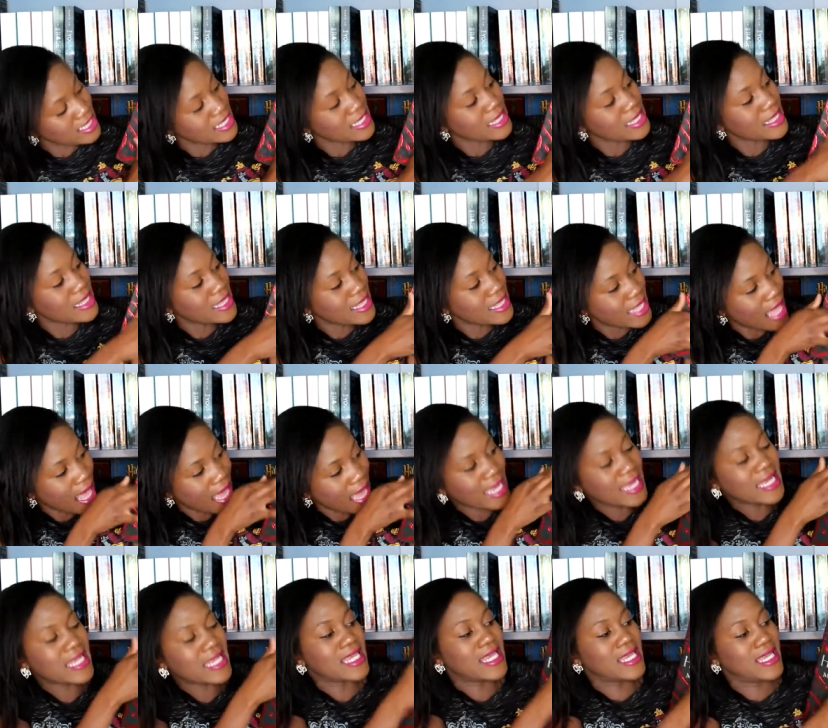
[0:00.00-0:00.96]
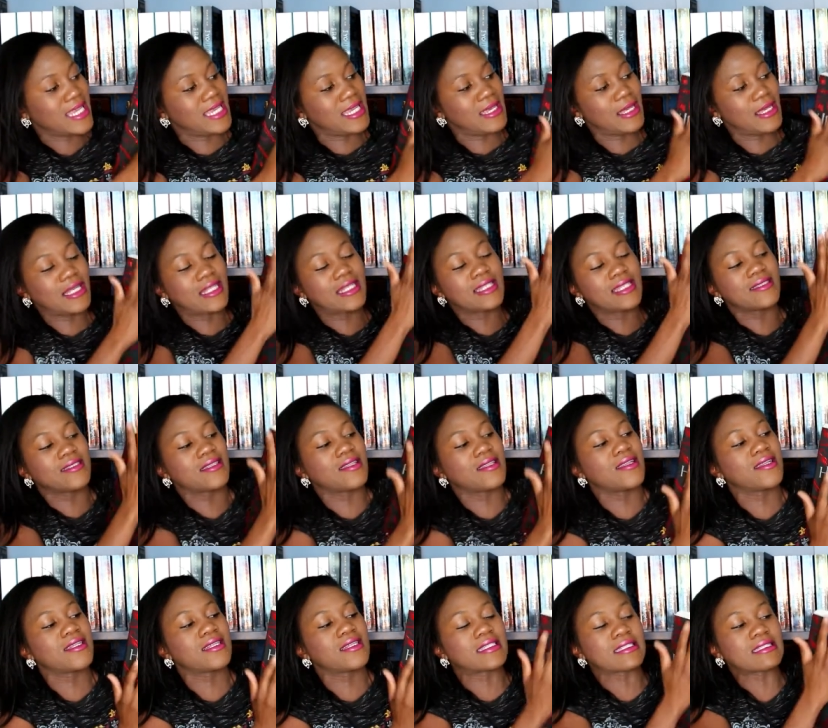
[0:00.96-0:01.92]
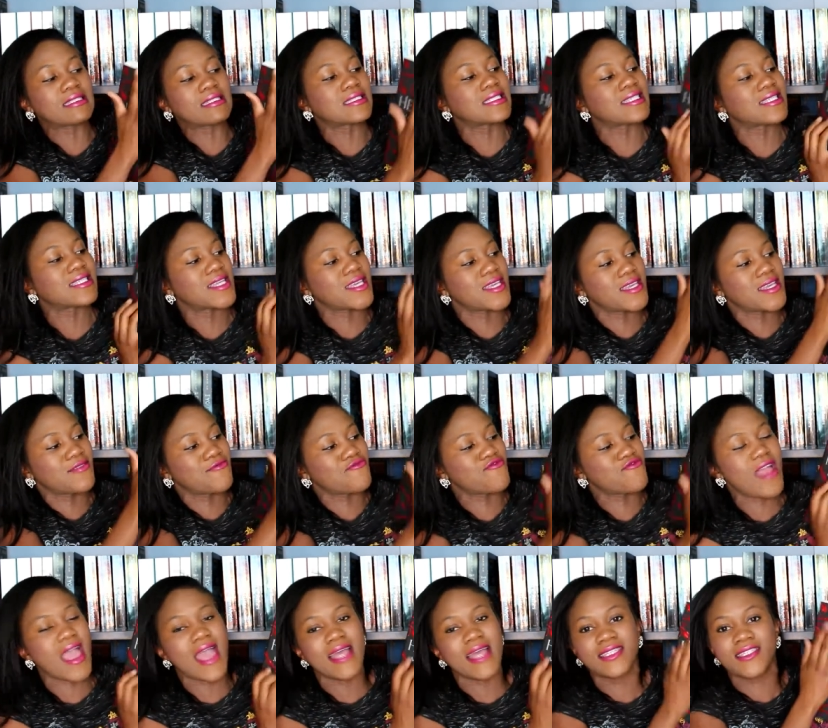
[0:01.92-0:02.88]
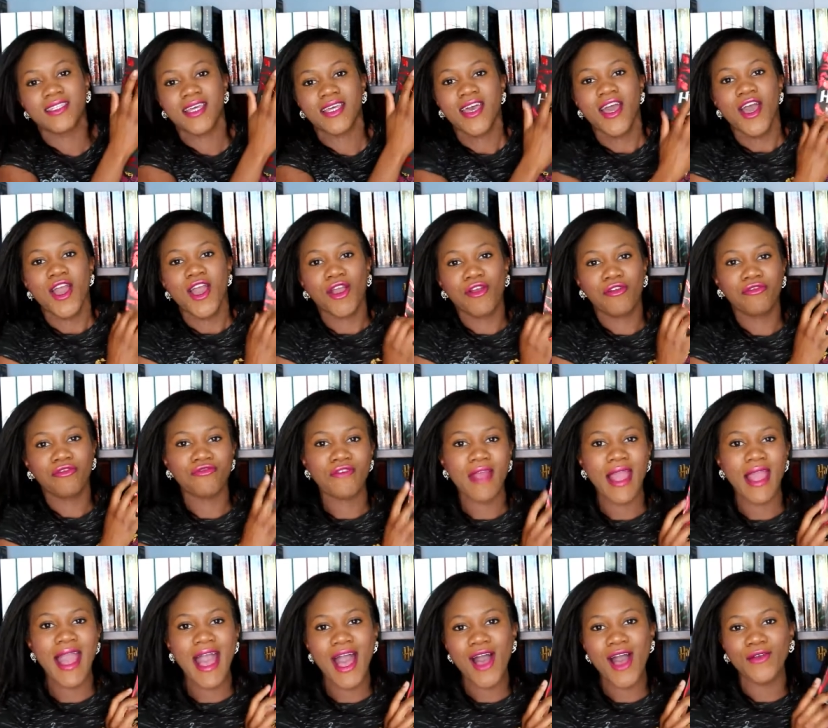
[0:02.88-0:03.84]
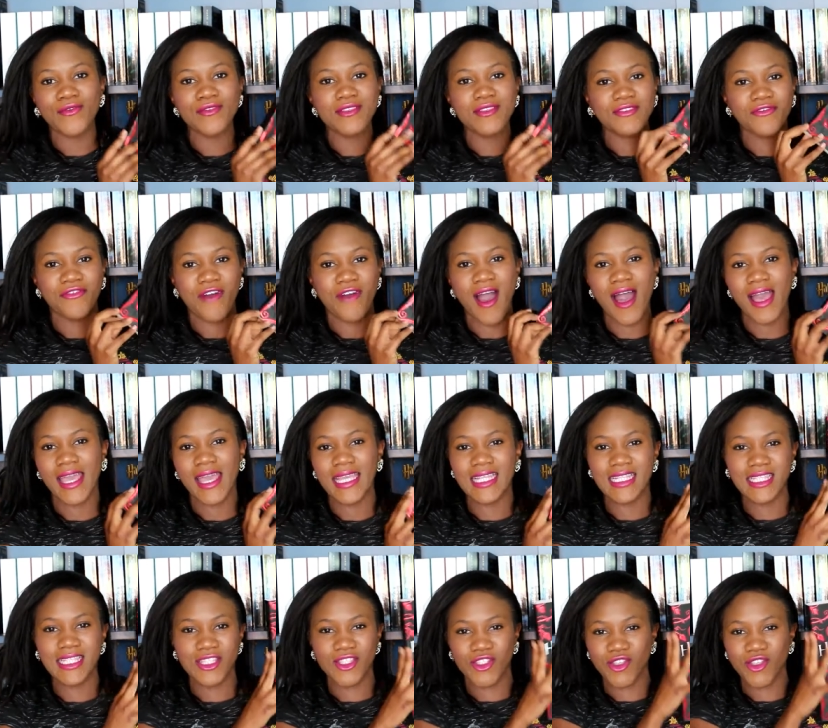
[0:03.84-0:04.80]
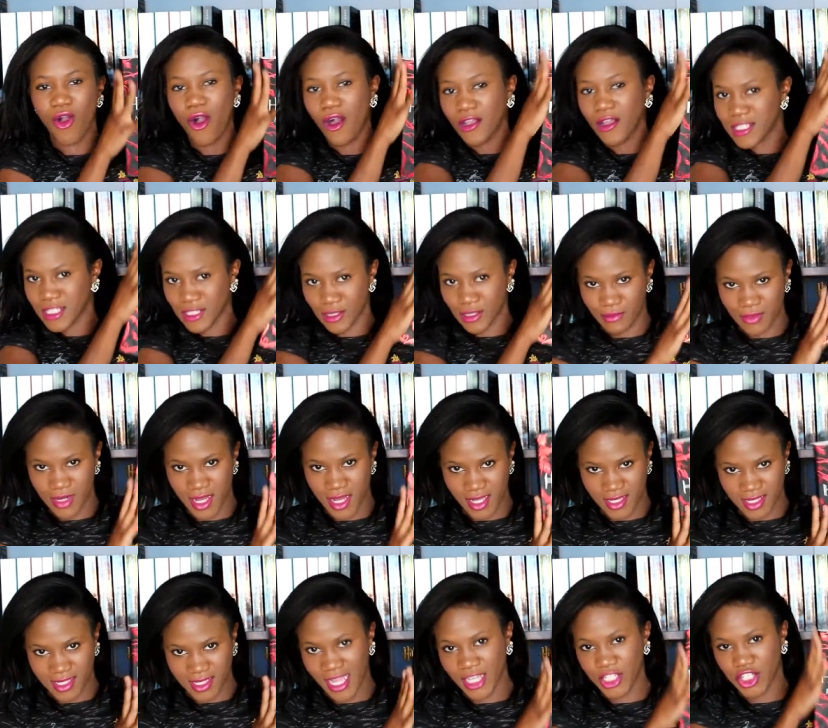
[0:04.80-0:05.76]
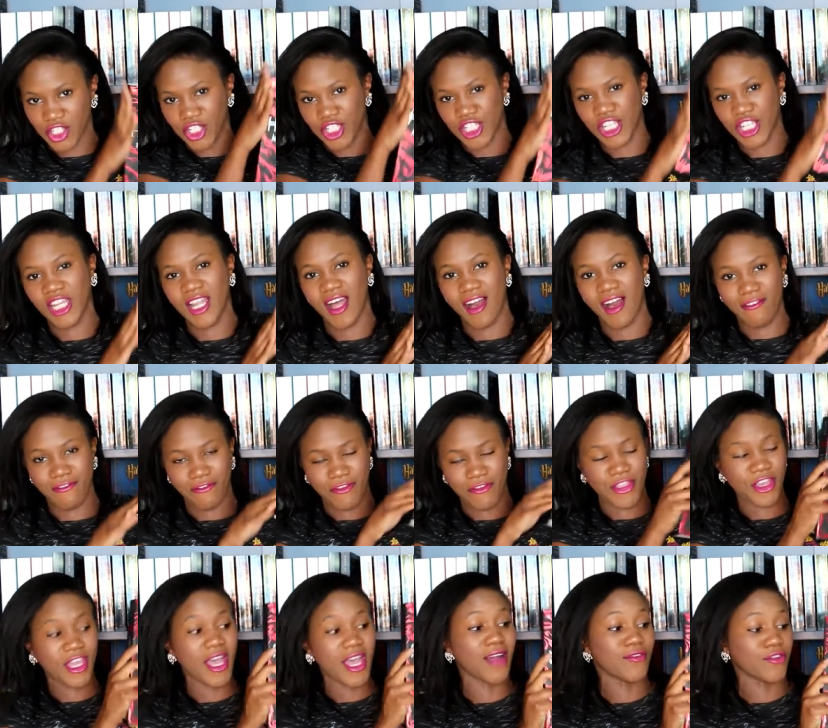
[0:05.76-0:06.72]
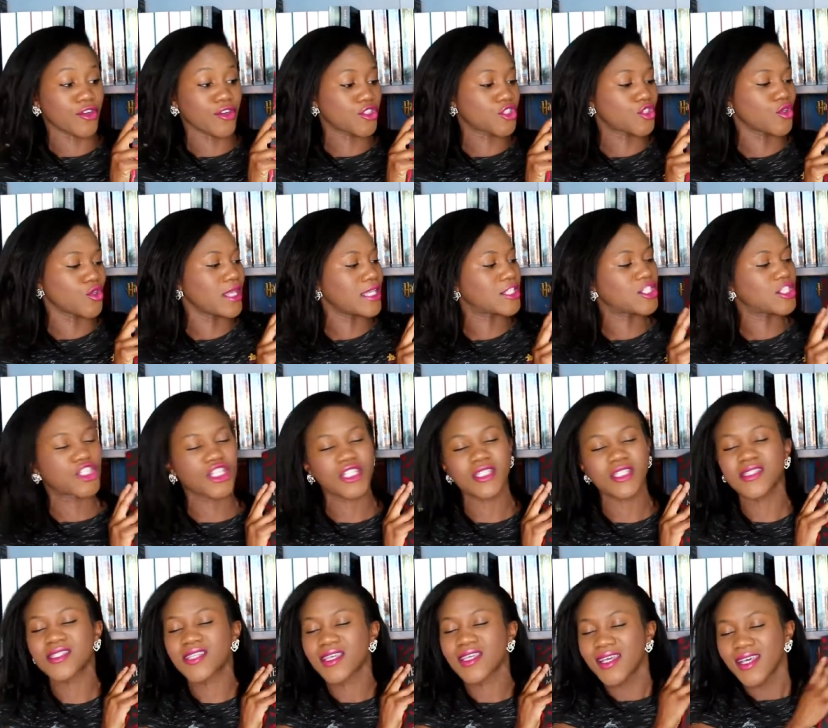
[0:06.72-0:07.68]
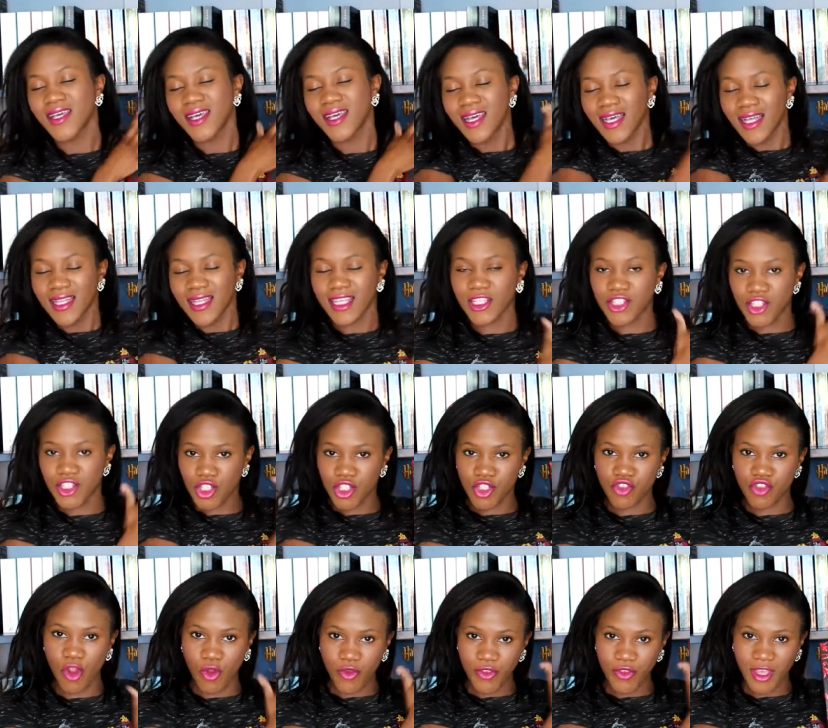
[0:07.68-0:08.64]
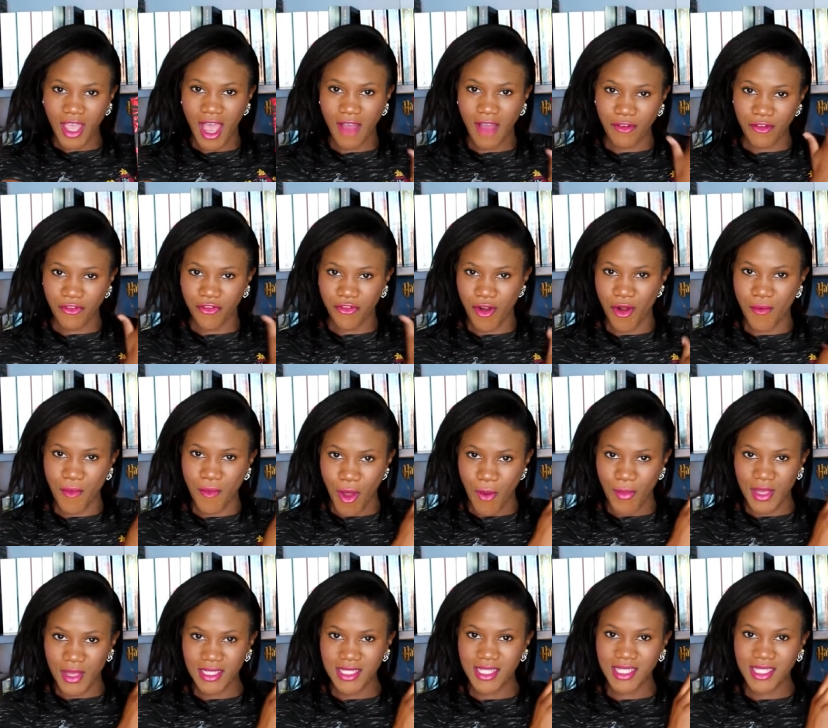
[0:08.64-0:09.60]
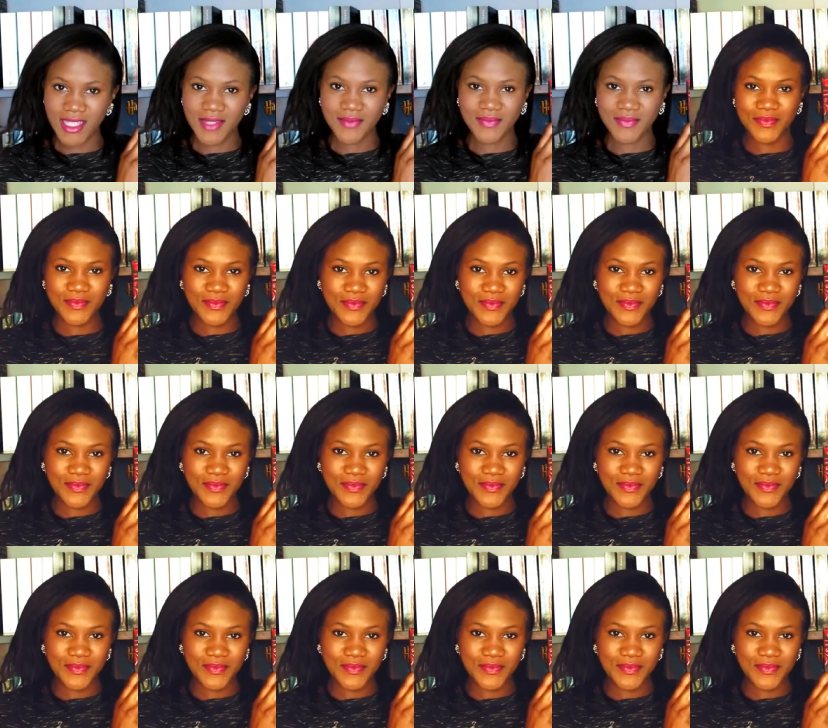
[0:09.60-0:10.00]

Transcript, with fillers: slidey, gildedy, red crown vines awesomeness. I just love the cover. So let's just, let's just stroke the cover for a moment.